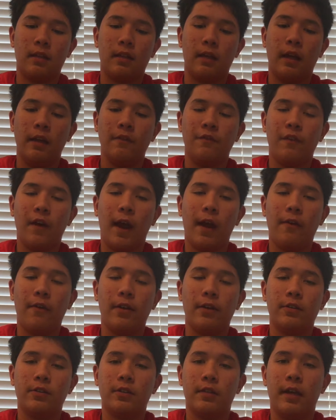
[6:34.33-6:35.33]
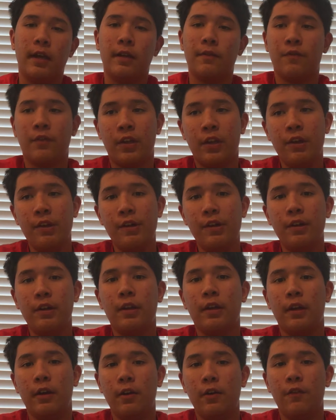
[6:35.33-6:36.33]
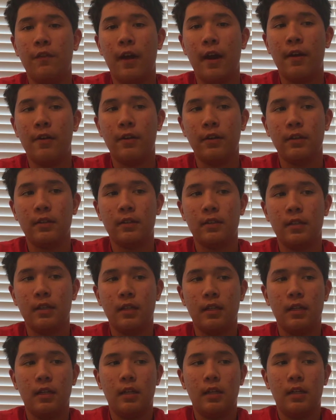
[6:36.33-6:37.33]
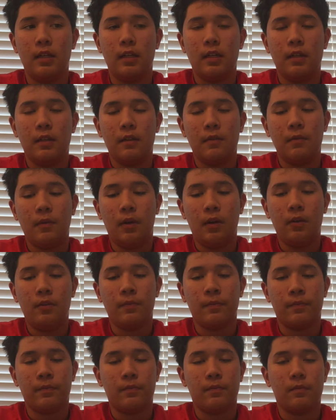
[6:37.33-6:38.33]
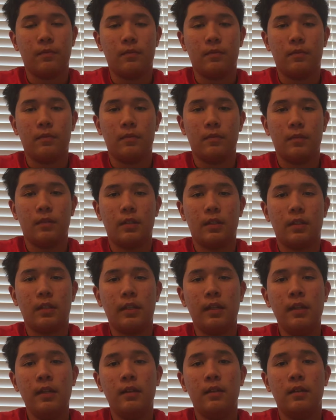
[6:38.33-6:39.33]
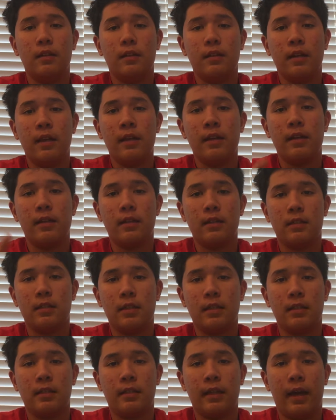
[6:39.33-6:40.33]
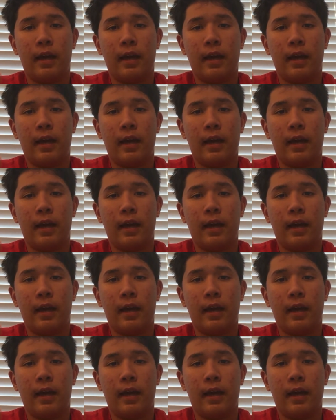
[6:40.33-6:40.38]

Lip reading: get virus, get cure, kill virus. Well, thing is